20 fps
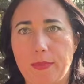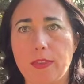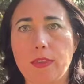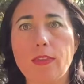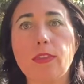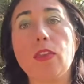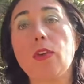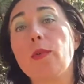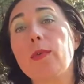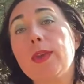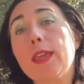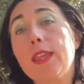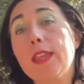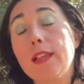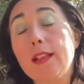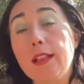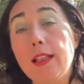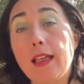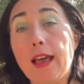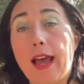So
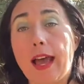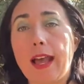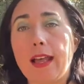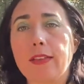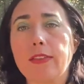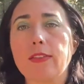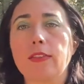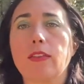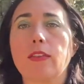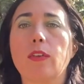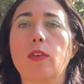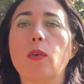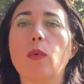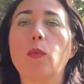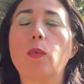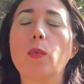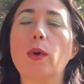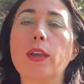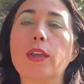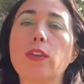in class,
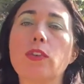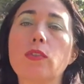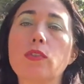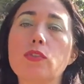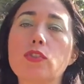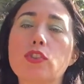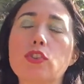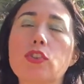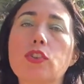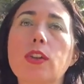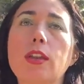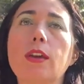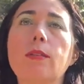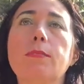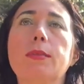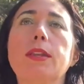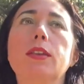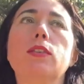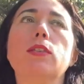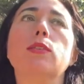what you should have
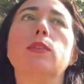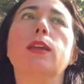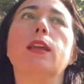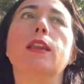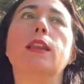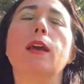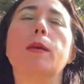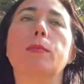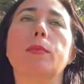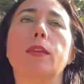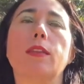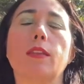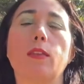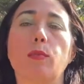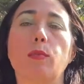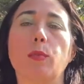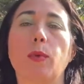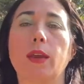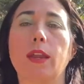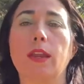been doing up to this
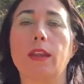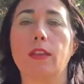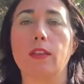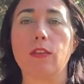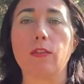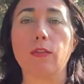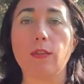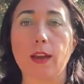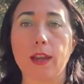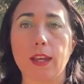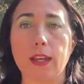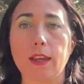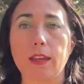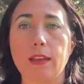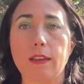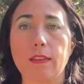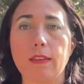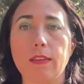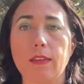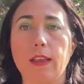point is finding
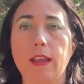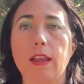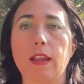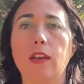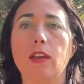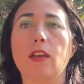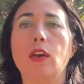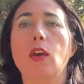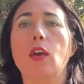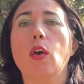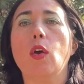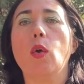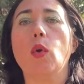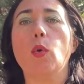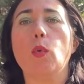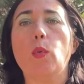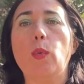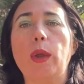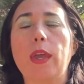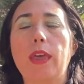a scene
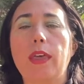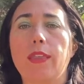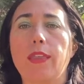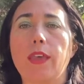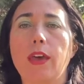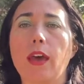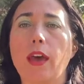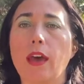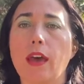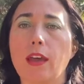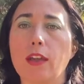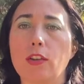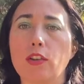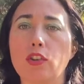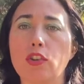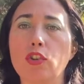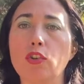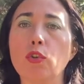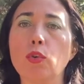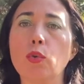with
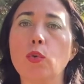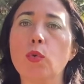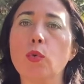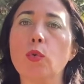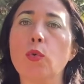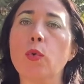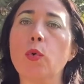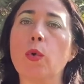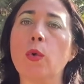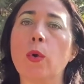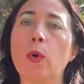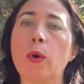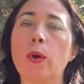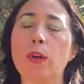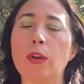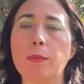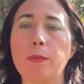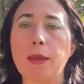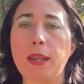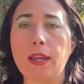two, or
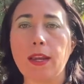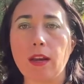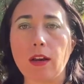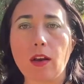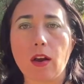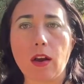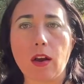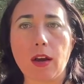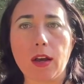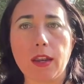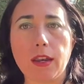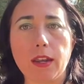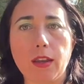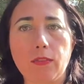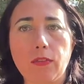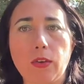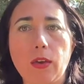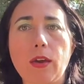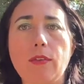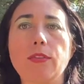depending on
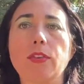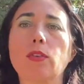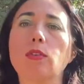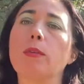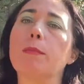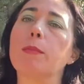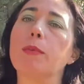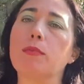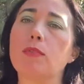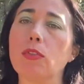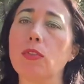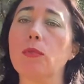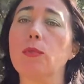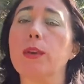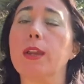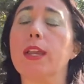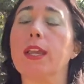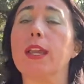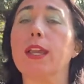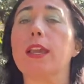if you have a group of
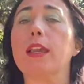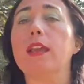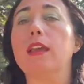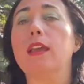three,